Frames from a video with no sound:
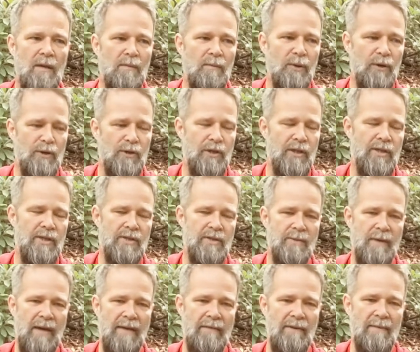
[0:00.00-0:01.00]
pushing
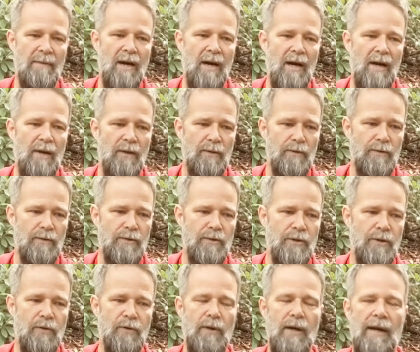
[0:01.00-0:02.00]
some heavy miles
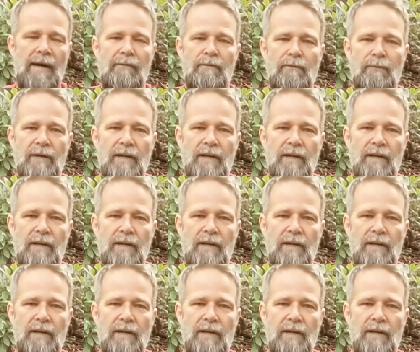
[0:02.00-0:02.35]
till I've